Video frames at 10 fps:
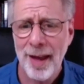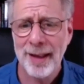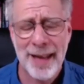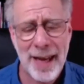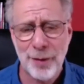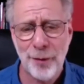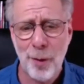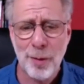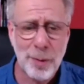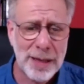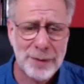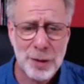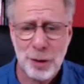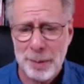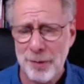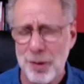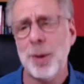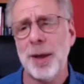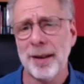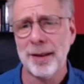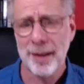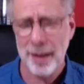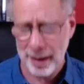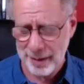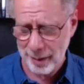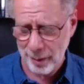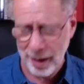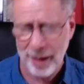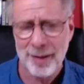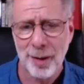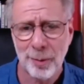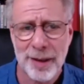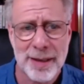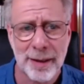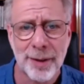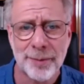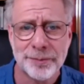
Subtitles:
can't afford and wouldn't even dream of doing it until recently.